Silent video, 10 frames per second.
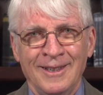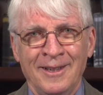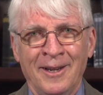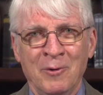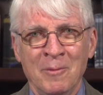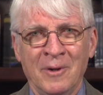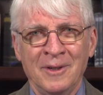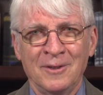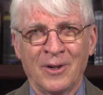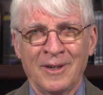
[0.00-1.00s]
Now, we
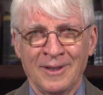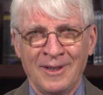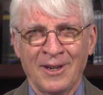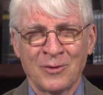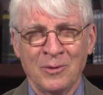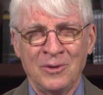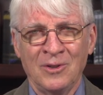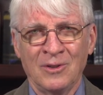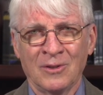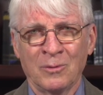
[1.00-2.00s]
might try to guess what
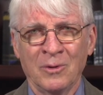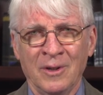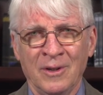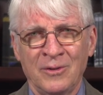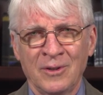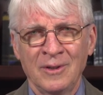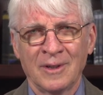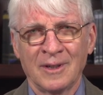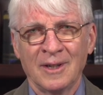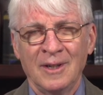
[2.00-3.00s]
Jesus will answer.
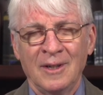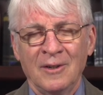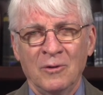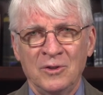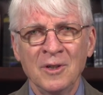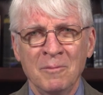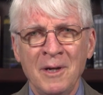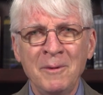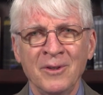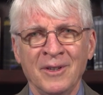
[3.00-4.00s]
Like, well, gee,
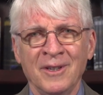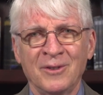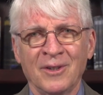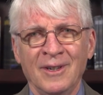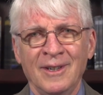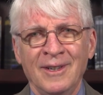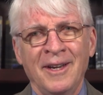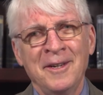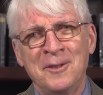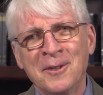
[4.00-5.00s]
maybe he'll answer,
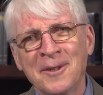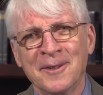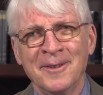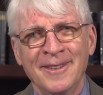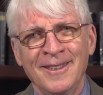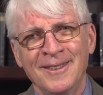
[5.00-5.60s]
hey, chill.